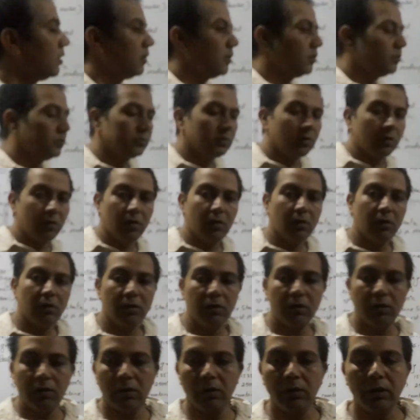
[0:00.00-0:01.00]
So,
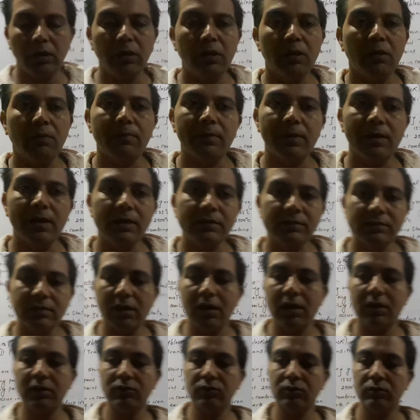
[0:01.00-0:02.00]
in our last
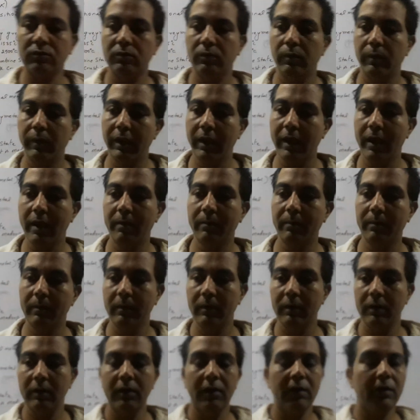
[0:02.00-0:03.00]
class, we have
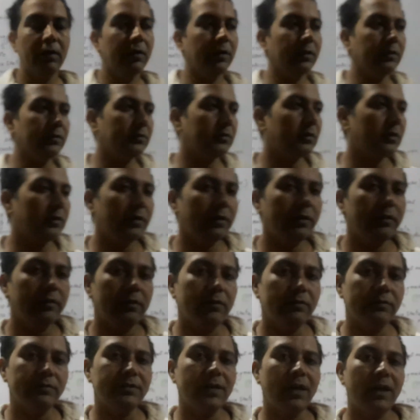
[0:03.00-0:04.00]
studied
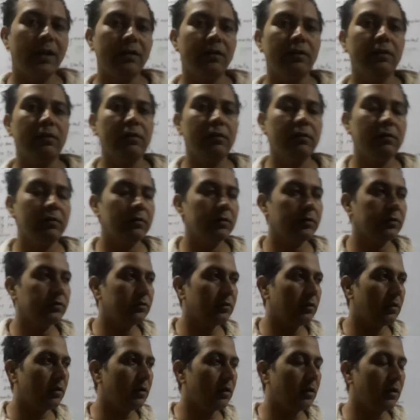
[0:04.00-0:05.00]
the general
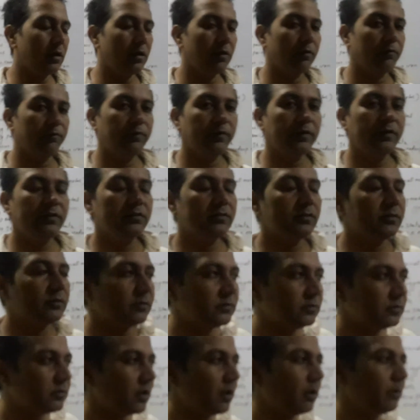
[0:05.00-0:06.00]

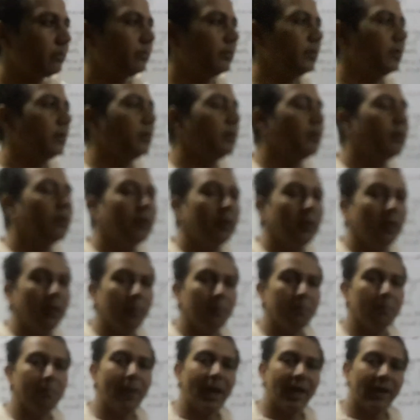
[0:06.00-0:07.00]
features of the
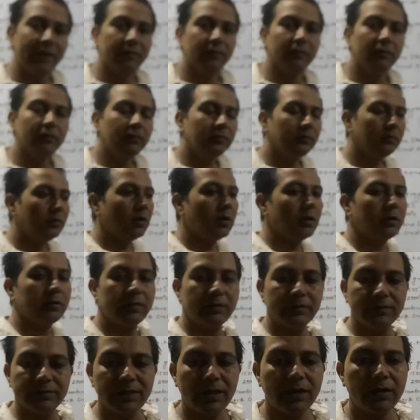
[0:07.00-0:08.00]
matter or
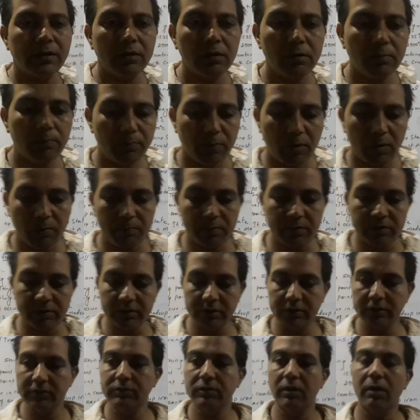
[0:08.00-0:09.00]
the general
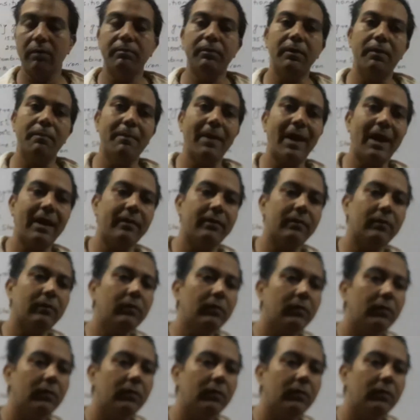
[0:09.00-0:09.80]
properties of the matter.